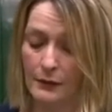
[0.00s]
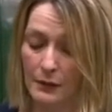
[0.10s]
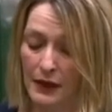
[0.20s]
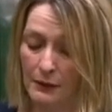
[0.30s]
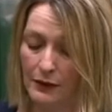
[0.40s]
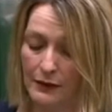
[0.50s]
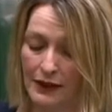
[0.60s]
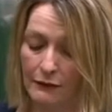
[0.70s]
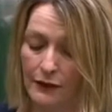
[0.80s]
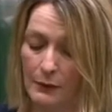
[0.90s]
that people who are
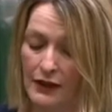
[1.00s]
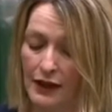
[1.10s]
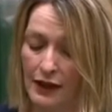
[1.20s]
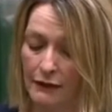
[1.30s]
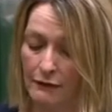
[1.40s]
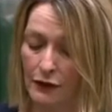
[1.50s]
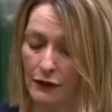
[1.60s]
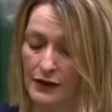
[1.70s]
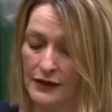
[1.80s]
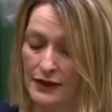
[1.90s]
living with a
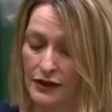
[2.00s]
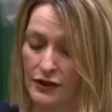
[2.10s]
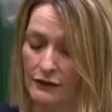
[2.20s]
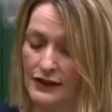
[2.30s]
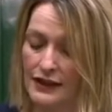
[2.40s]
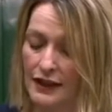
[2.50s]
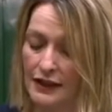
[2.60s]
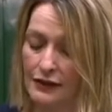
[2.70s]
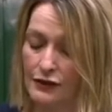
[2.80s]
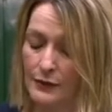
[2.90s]
lifelong condition are entitled